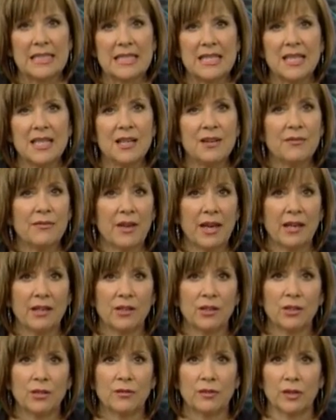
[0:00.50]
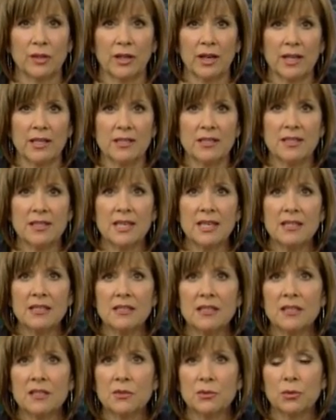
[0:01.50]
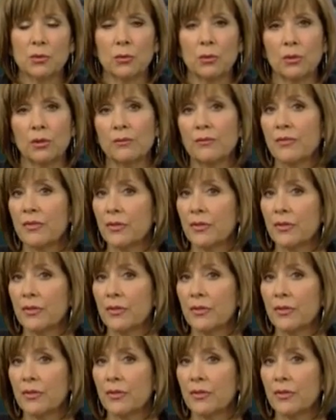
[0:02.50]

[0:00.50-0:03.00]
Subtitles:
The City of Vancouver has seized control